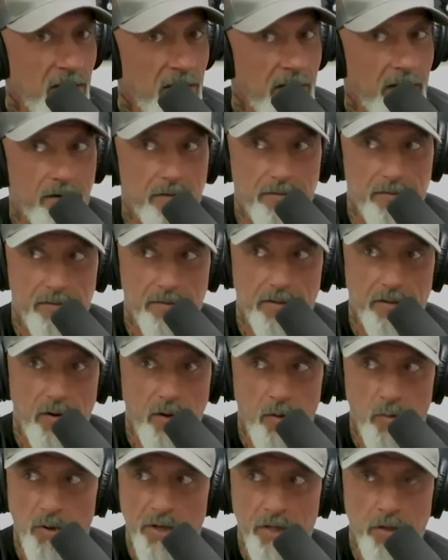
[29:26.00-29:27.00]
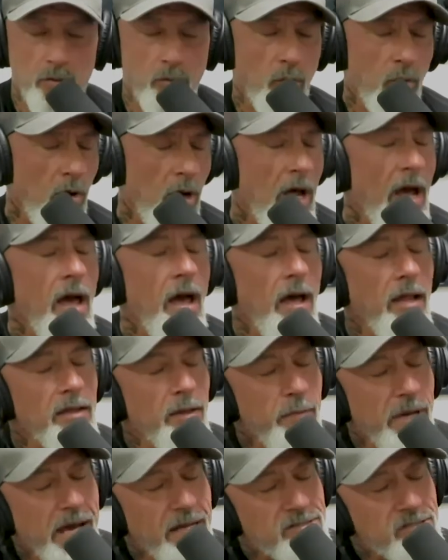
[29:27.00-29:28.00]
you know, what do you?
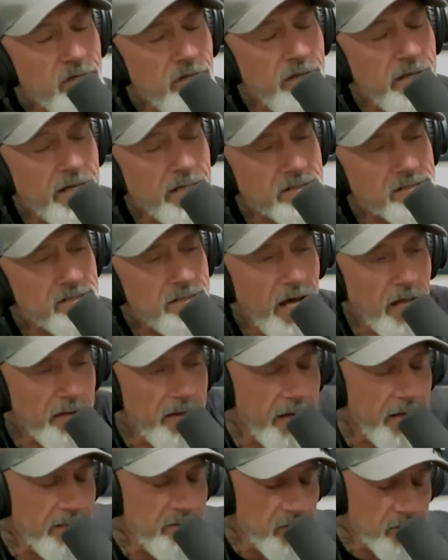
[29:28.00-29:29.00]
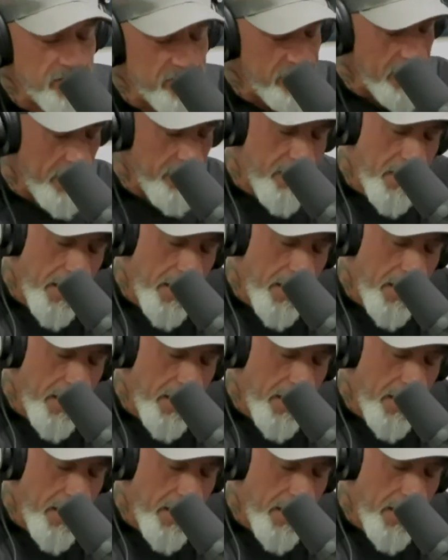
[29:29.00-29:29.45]
Let me ask you this now that I just said